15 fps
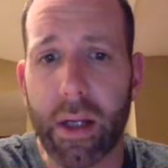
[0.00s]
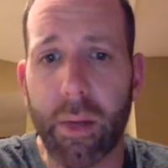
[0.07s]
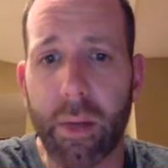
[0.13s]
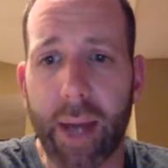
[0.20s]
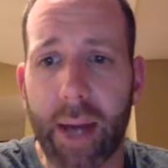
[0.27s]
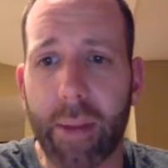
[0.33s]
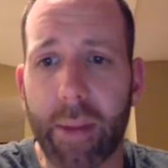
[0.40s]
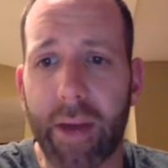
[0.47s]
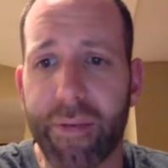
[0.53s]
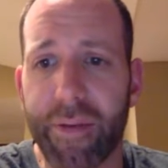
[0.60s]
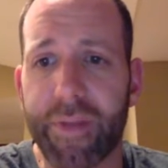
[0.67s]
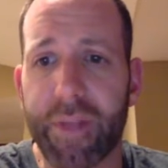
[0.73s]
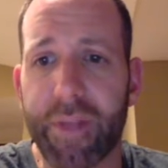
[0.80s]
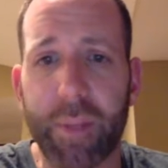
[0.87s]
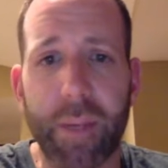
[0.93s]
about 50
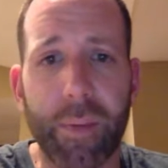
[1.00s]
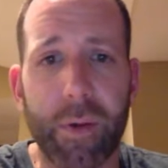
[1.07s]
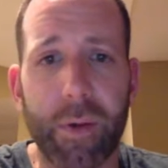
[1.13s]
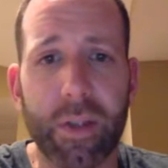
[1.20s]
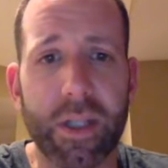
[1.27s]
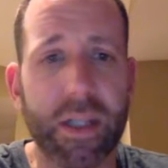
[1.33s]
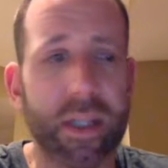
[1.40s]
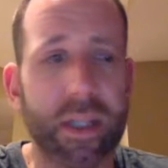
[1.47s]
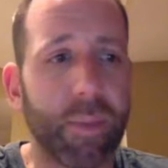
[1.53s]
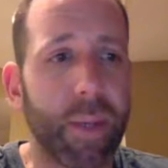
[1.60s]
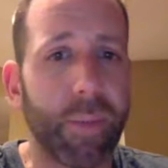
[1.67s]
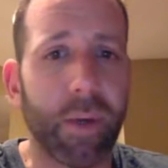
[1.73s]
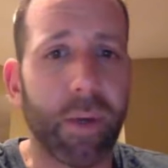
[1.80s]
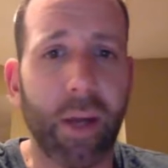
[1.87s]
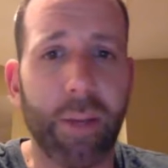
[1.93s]
people, 60 people
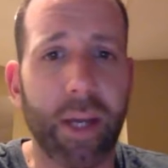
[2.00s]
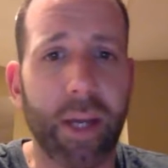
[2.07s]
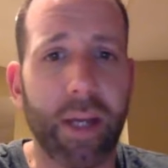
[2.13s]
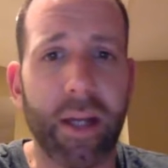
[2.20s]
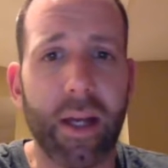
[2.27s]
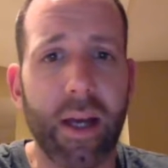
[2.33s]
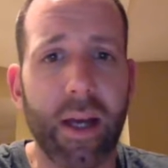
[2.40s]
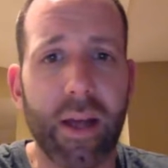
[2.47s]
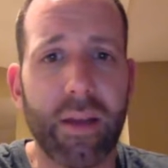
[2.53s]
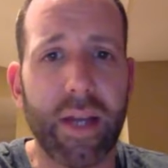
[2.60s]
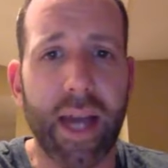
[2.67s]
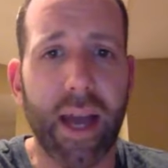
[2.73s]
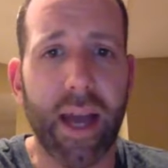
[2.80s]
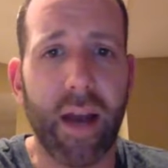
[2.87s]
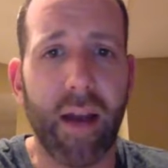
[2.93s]
come in
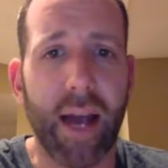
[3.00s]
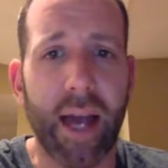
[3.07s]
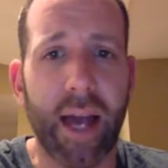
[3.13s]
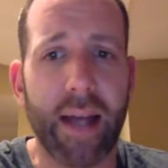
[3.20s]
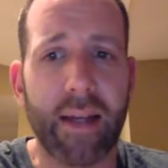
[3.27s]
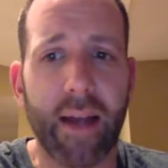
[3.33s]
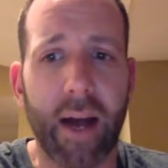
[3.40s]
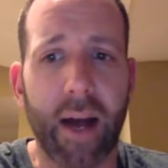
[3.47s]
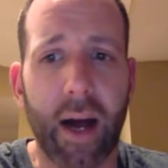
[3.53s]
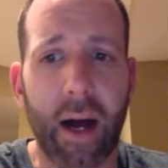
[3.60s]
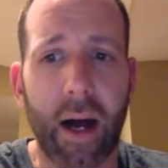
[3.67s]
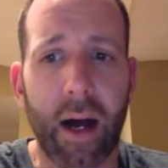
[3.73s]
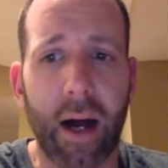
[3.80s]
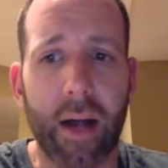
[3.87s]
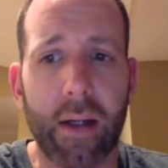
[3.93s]
there, and
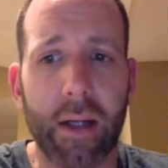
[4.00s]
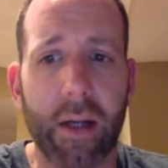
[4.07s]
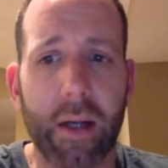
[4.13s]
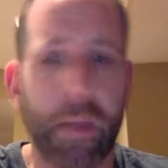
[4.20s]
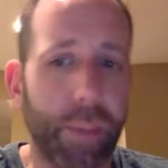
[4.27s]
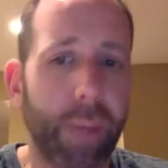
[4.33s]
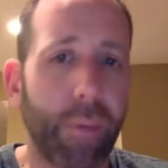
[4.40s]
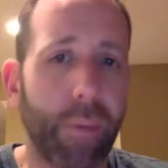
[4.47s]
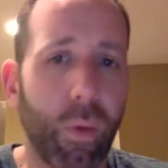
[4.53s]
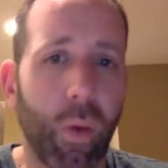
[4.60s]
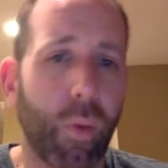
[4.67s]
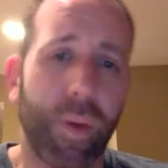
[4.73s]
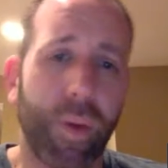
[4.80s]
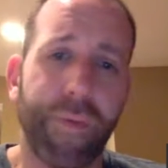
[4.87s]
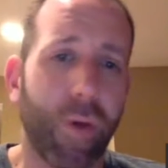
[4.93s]
people were
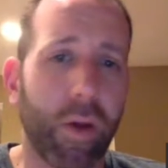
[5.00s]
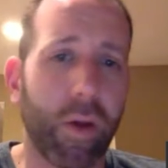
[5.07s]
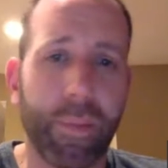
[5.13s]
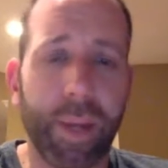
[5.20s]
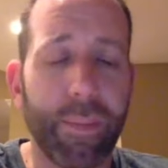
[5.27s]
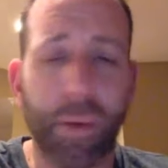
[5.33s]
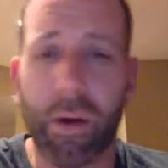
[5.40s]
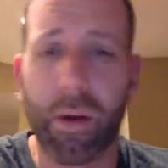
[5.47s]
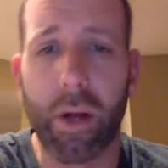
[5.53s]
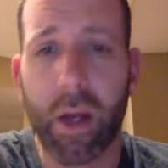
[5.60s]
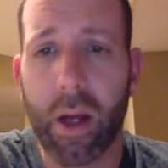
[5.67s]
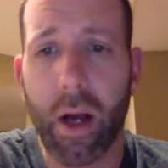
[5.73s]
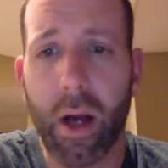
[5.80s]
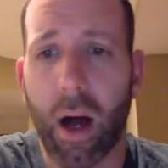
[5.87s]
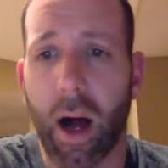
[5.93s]
referring people
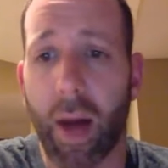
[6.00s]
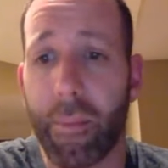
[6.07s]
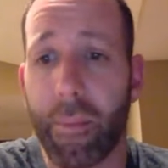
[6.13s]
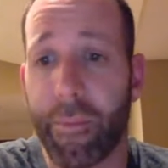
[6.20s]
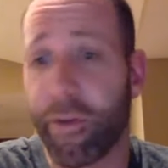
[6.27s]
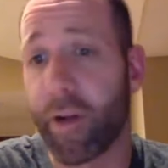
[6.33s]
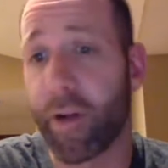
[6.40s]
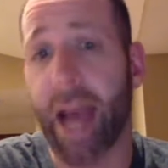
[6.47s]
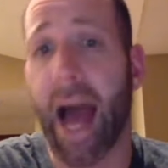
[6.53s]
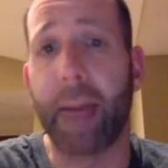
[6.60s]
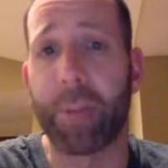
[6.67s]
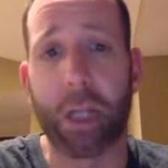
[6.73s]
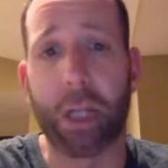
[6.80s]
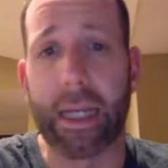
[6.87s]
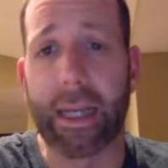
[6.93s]
very
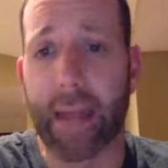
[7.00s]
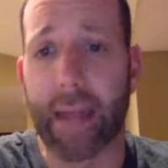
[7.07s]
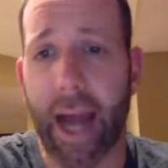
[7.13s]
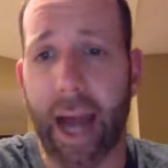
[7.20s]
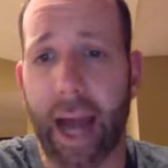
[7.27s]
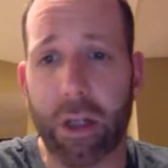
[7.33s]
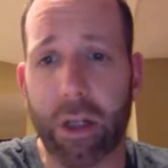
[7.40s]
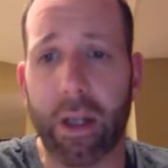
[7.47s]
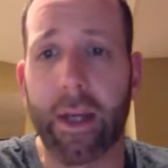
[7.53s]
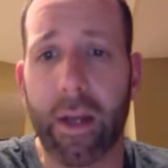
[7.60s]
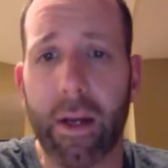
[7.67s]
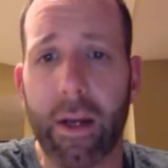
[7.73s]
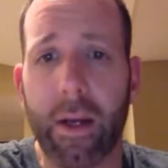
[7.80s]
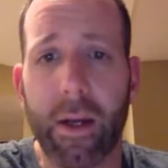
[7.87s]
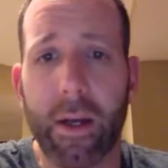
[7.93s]
happily, actually,
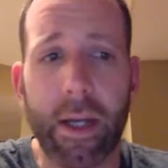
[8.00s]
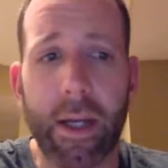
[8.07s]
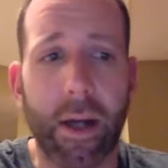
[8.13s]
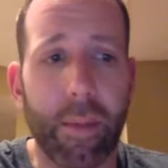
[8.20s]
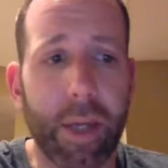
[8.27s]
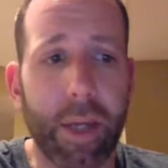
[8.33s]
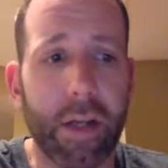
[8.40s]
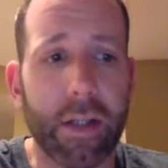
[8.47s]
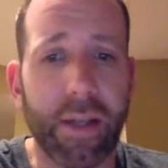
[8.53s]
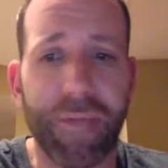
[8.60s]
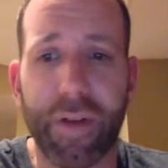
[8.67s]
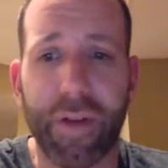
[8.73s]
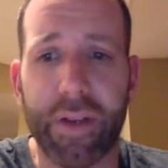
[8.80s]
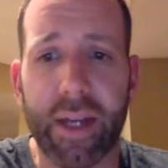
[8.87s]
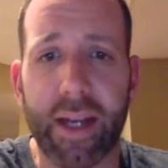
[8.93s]
because they
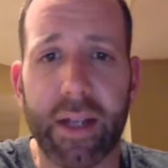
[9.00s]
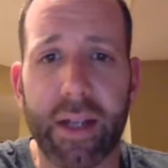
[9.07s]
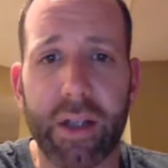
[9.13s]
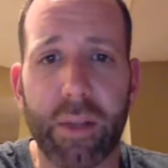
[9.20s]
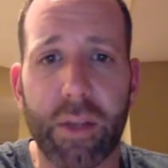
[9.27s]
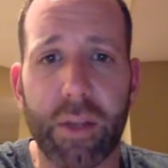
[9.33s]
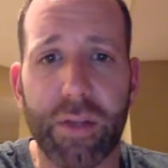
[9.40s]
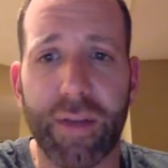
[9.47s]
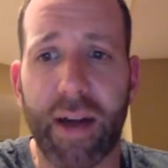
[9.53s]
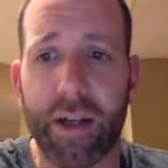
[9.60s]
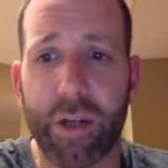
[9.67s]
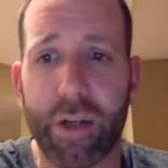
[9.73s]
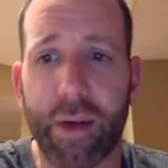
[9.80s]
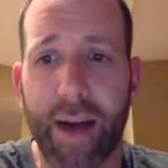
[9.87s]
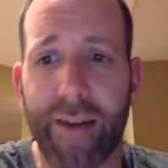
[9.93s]
felt they got so much
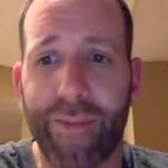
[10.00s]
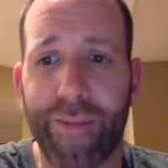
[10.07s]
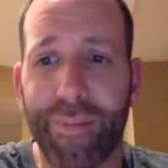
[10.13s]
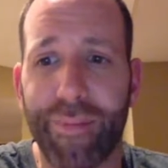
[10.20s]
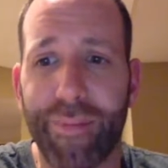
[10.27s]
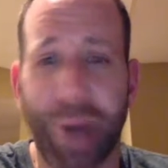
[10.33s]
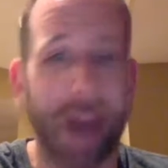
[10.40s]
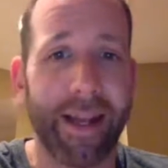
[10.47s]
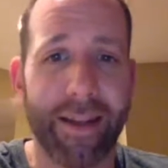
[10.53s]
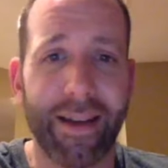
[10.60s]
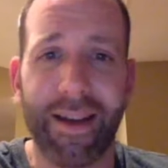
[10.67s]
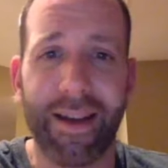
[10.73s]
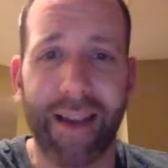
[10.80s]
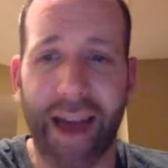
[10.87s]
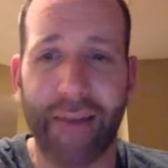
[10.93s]
value out of
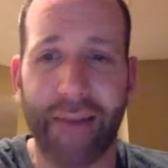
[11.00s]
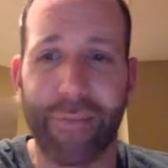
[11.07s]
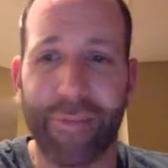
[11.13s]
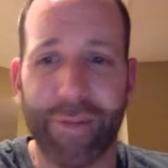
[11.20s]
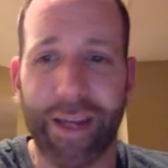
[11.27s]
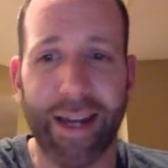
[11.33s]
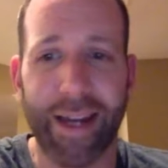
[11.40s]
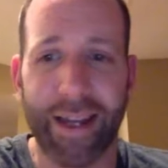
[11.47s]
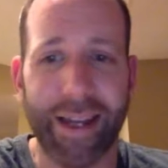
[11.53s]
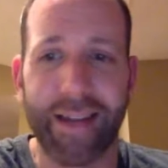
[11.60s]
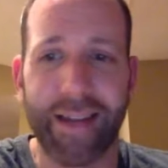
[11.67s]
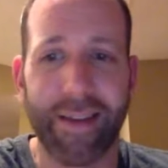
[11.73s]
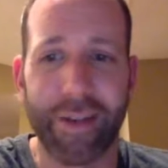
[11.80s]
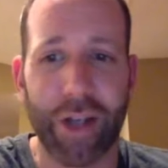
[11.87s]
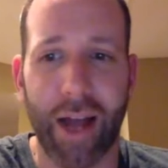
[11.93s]
getting into the
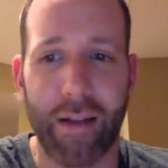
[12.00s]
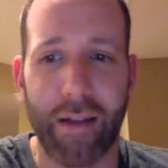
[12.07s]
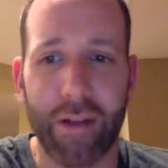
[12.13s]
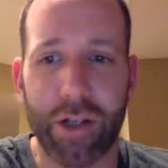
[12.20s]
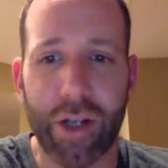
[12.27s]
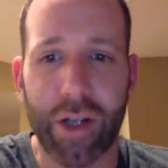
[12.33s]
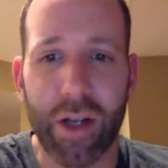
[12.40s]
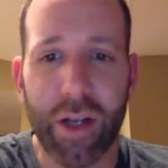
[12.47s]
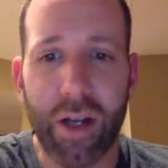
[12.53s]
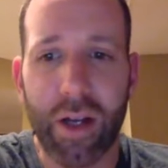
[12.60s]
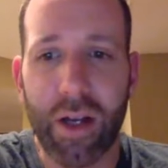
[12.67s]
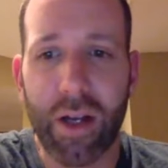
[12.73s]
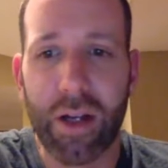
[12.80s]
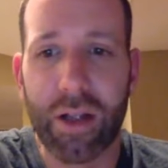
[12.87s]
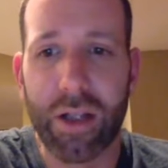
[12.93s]
challenge.
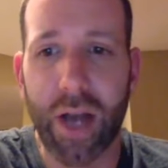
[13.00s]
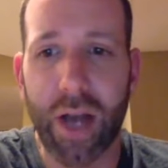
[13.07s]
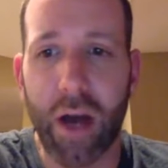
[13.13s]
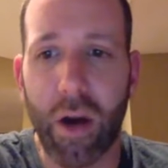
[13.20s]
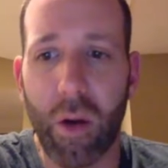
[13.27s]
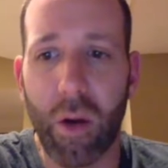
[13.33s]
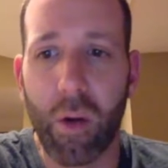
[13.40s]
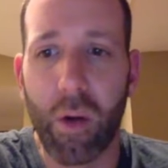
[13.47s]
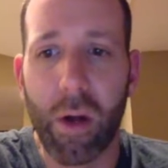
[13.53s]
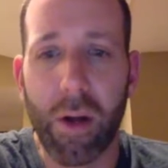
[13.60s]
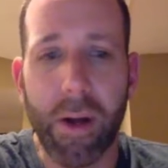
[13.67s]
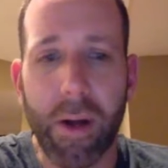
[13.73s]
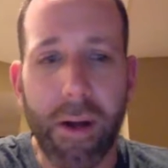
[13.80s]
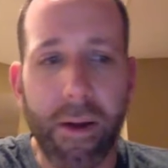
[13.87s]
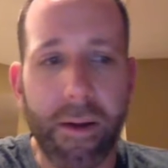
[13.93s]
So,
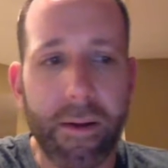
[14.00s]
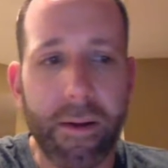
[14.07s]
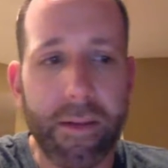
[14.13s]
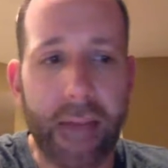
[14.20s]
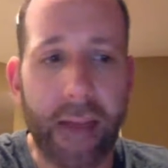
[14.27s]
yeah.